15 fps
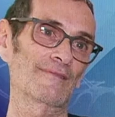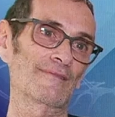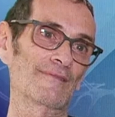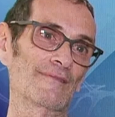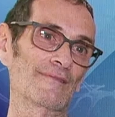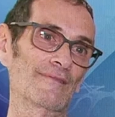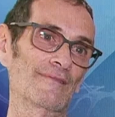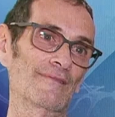
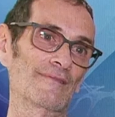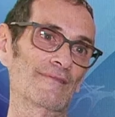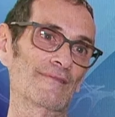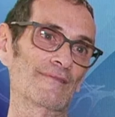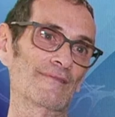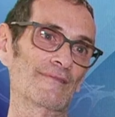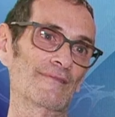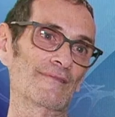
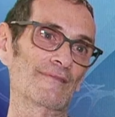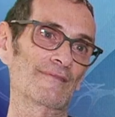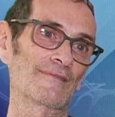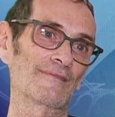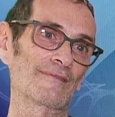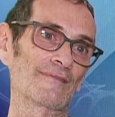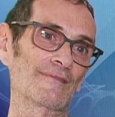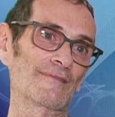
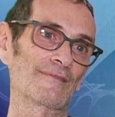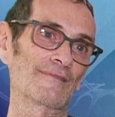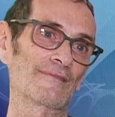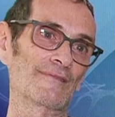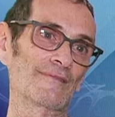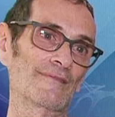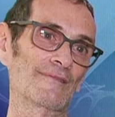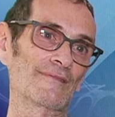
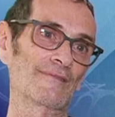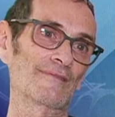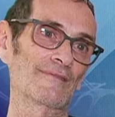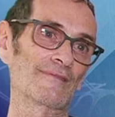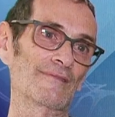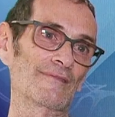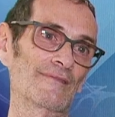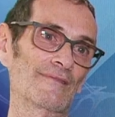
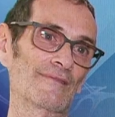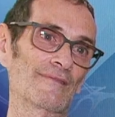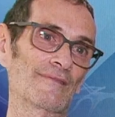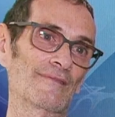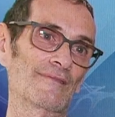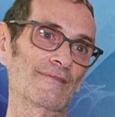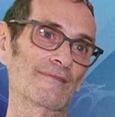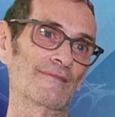
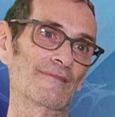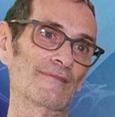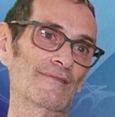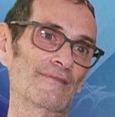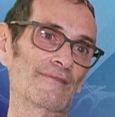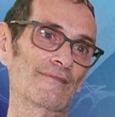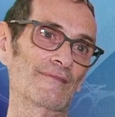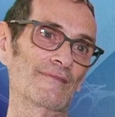
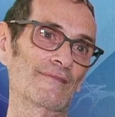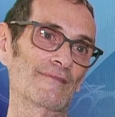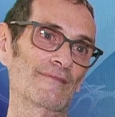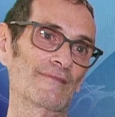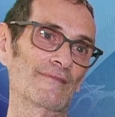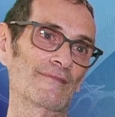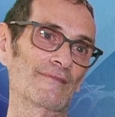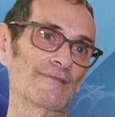
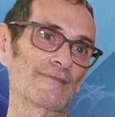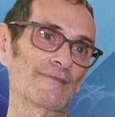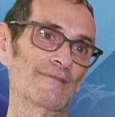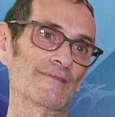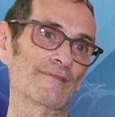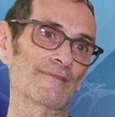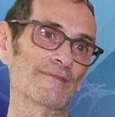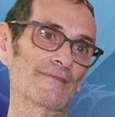
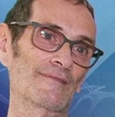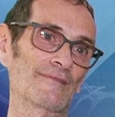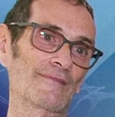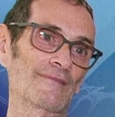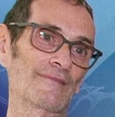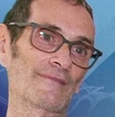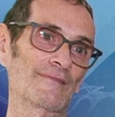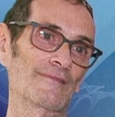
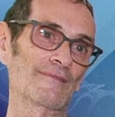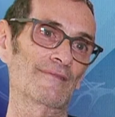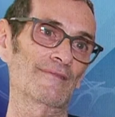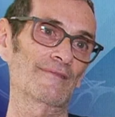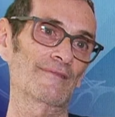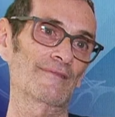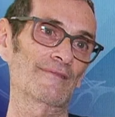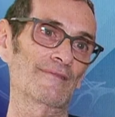
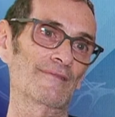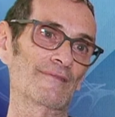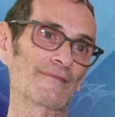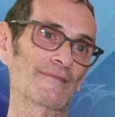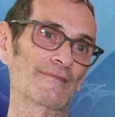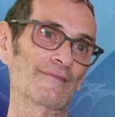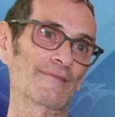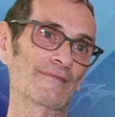
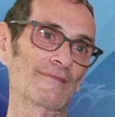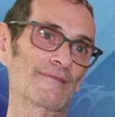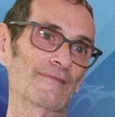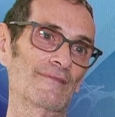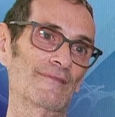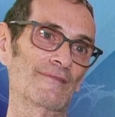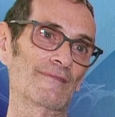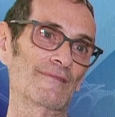
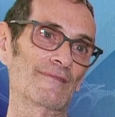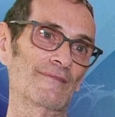[no speech]